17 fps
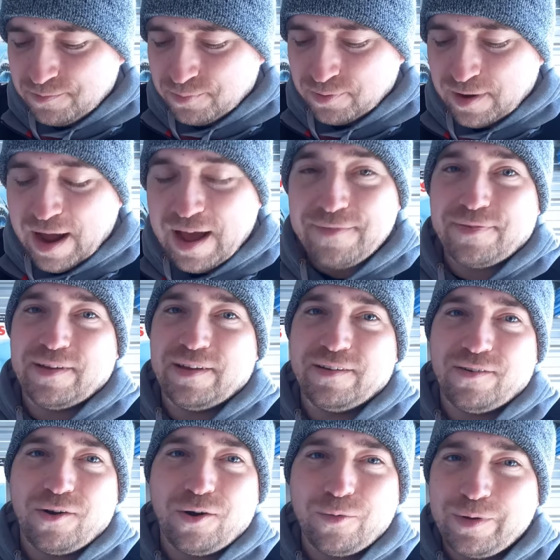in profit.
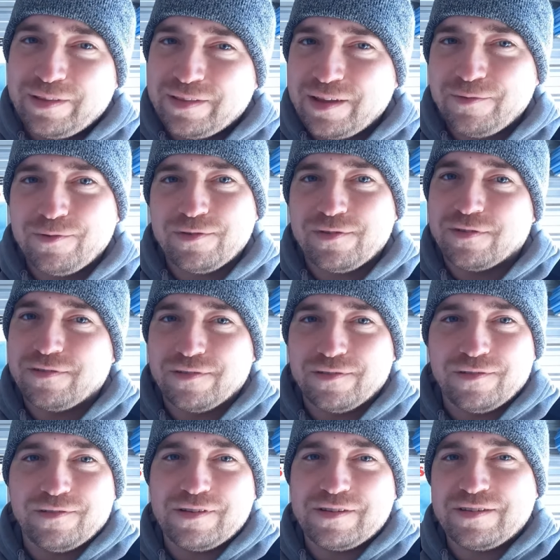All we did was
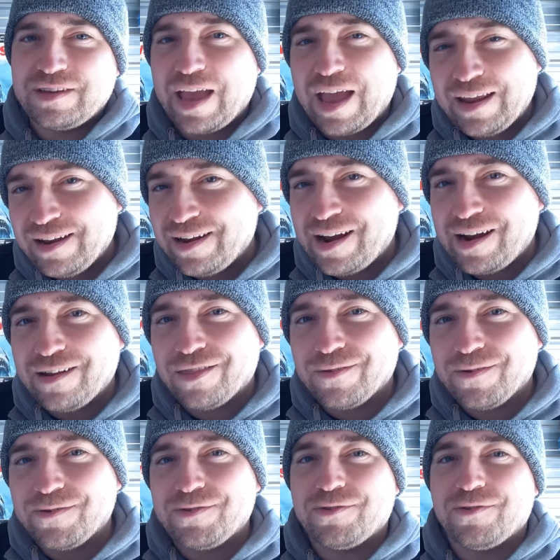scan it at a
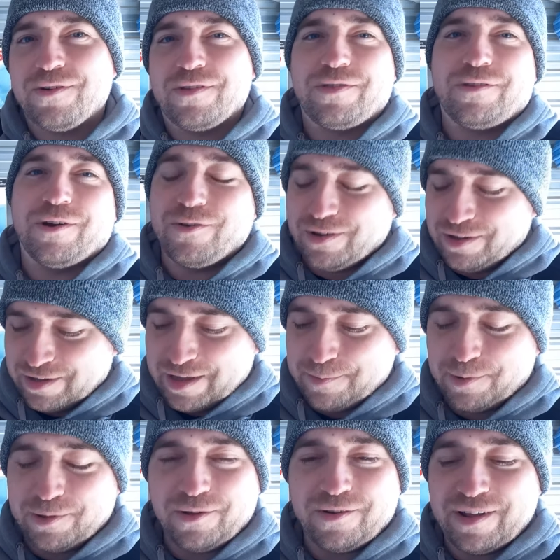thrift store, throw a
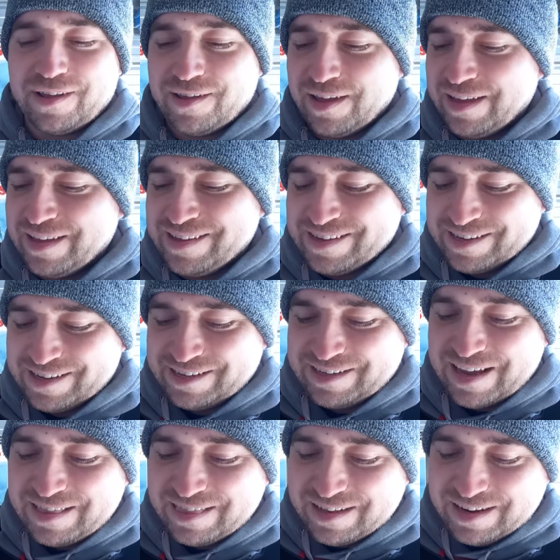label on it,
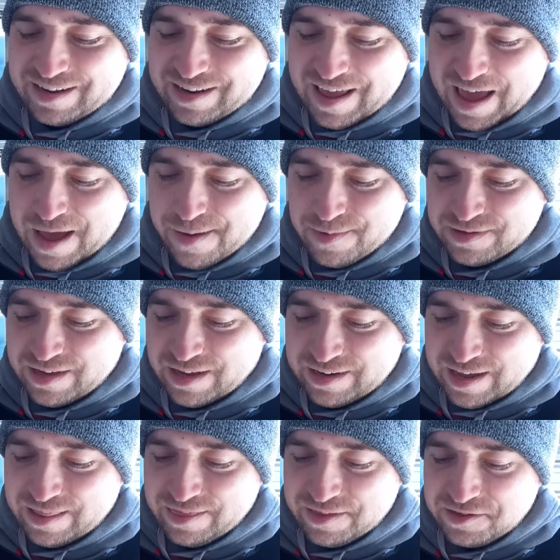send it into
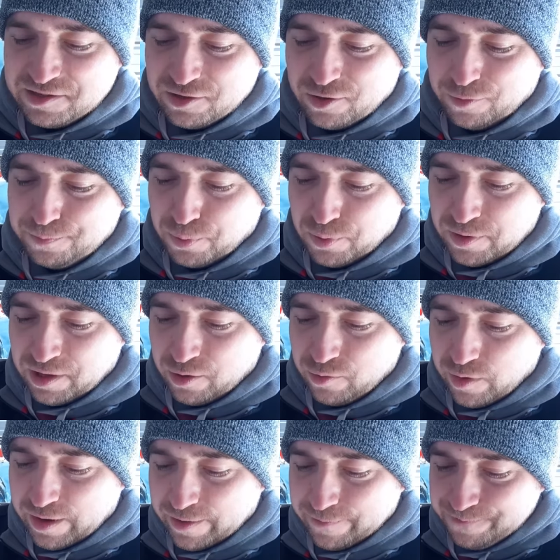Amazon, and this sold pretty
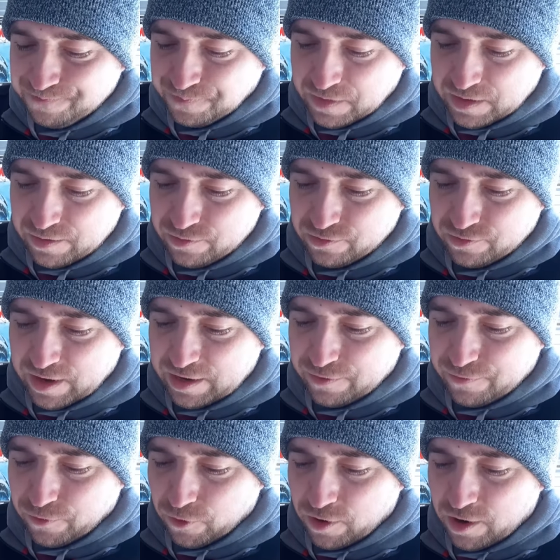quick. It was
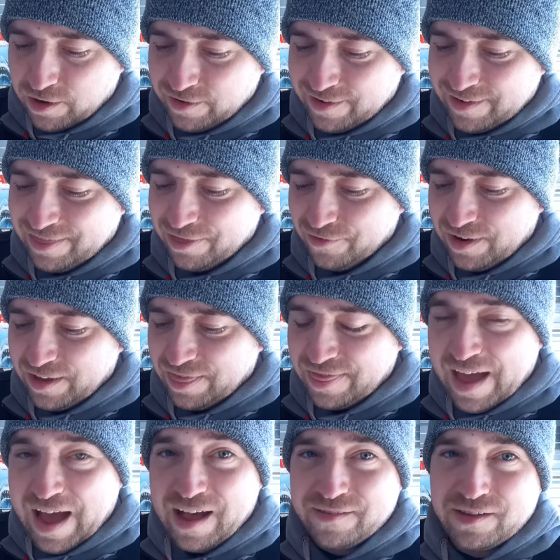ranked
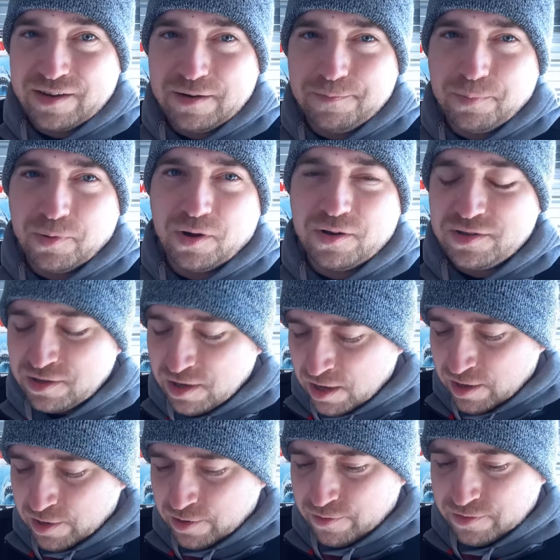403,000 in books,
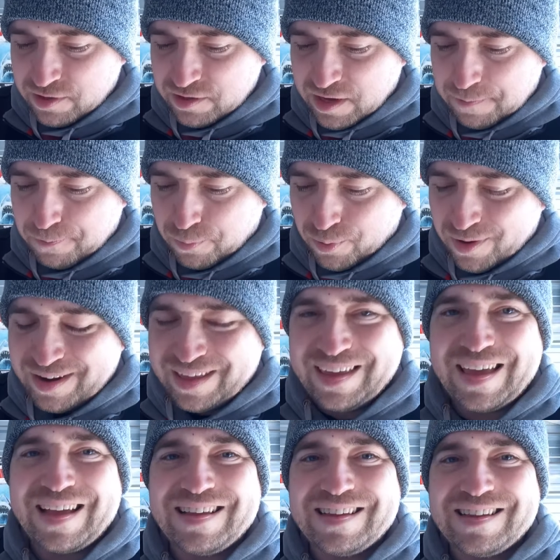which is a pretty